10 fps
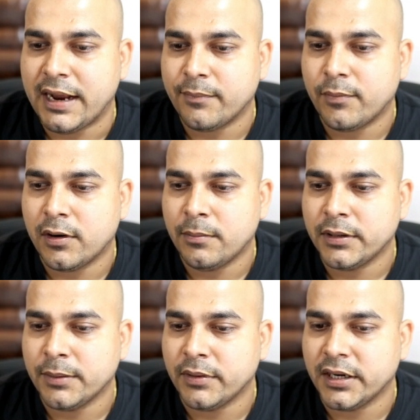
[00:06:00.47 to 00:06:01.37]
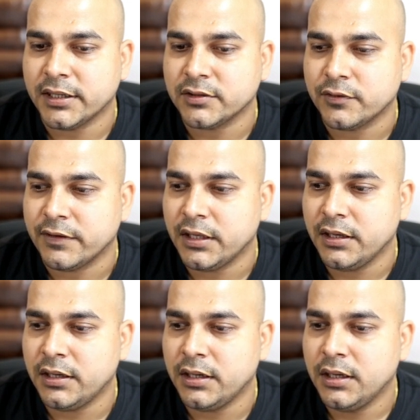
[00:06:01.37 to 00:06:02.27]
Rack prompt template is over
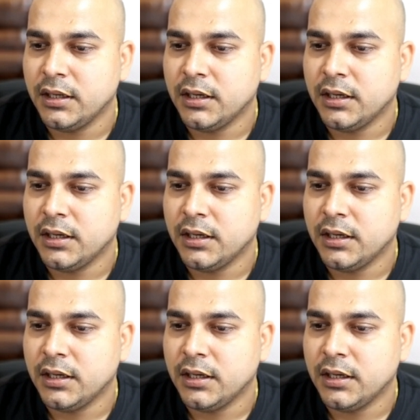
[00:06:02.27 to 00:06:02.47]
here.